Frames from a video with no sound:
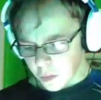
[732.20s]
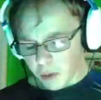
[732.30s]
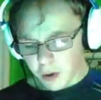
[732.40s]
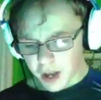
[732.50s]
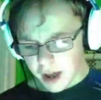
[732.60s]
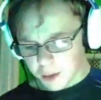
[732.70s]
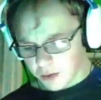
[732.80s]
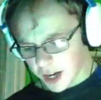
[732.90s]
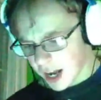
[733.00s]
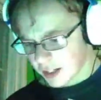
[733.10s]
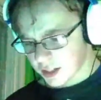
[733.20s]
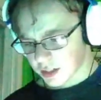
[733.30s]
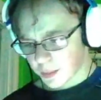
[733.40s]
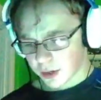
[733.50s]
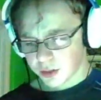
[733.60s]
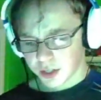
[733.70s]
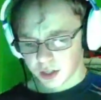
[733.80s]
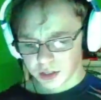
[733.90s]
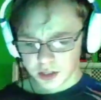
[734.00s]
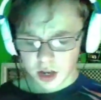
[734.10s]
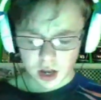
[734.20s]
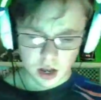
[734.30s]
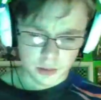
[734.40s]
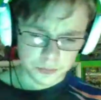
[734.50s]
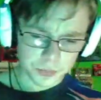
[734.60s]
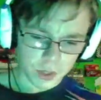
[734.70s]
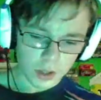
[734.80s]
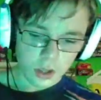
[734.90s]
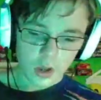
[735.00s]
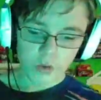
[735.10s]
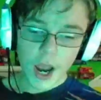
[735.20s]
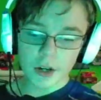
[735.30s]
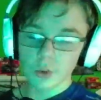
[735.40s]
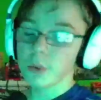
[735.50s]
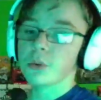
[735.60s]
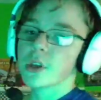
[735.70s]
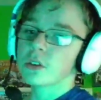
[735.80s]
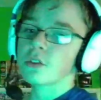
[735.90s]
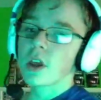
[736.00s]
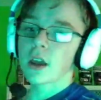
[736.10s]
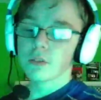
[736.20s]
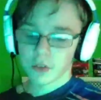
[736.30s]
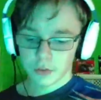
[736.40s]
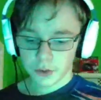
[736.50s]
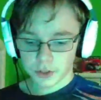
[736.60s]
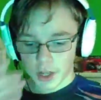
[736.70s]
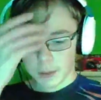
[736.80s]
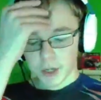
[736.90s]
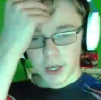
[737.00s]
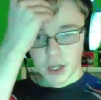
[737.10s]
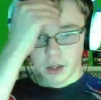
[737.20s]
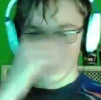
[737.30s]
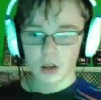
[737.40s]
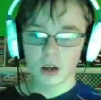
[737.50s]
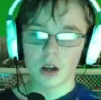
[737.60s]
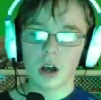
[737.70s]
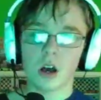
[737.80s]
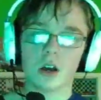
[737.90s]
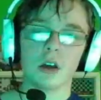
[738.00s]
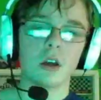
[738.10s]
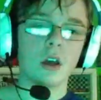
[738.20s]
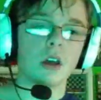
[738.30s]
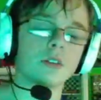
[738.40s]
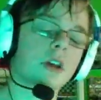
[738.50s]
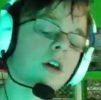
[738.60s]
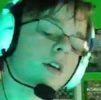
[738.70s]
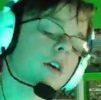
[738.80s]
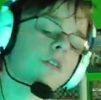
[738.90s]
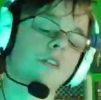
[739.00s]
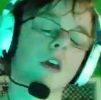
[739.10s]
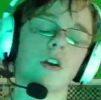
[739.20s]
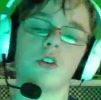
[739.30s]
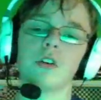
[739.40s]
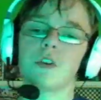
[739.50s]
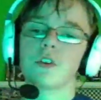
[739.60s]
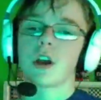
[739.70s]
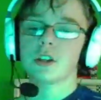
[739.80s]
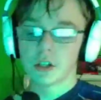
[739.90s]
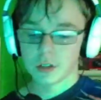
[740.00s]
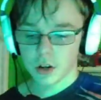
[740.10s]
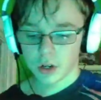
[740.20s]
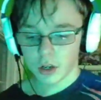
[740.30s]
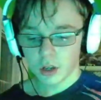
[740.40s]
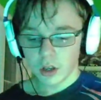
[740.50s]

But yeah, moving on into some other things. Ryan Newman was at the track for the first time today, since that horrific crash at Daytona.